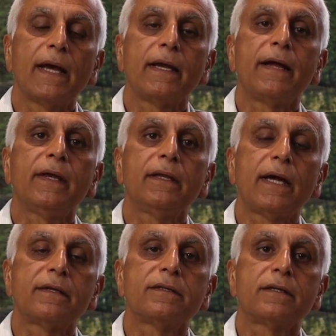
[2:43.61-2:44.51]
And I think
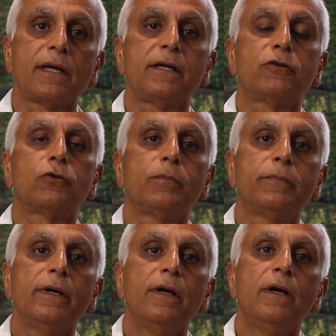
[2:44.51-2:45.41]
that is a
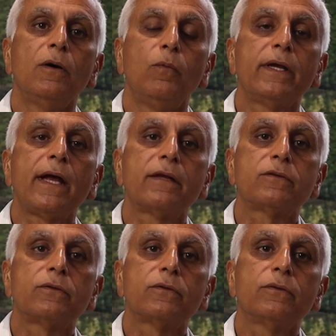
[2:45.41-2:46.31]
tightrope one
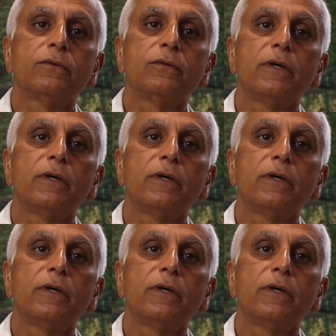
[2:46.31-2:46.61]
has to